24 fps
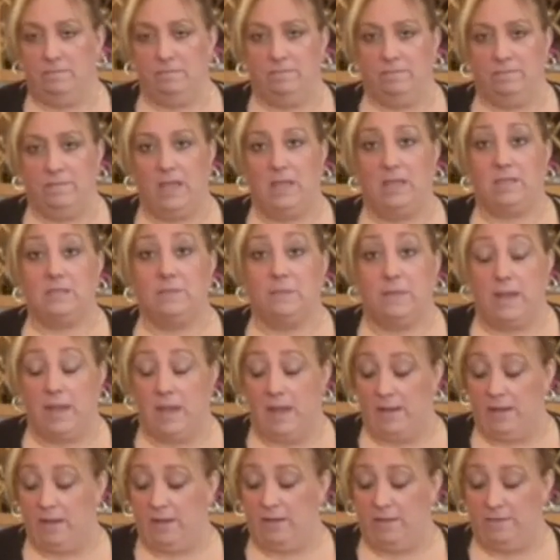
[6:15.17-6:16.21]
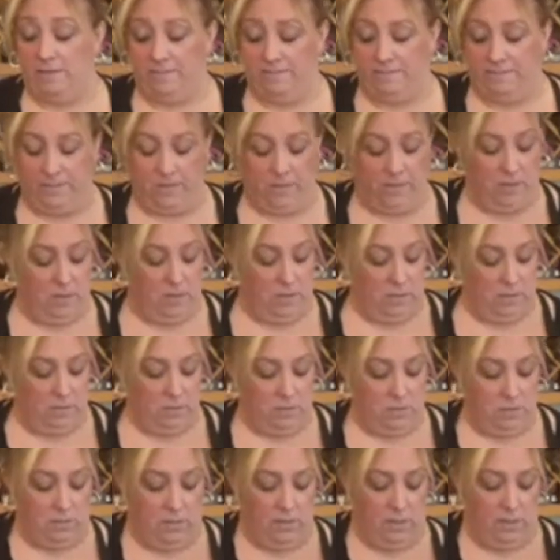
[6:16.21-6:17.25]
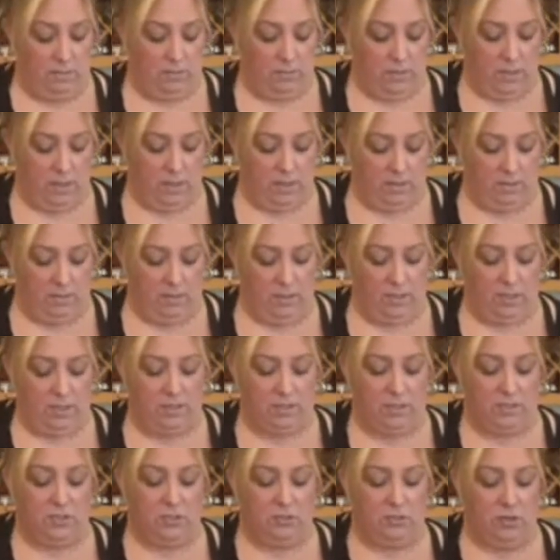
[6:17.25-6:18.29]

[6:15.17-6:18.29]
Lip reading: antibiotic. So, and I'm going to look at this.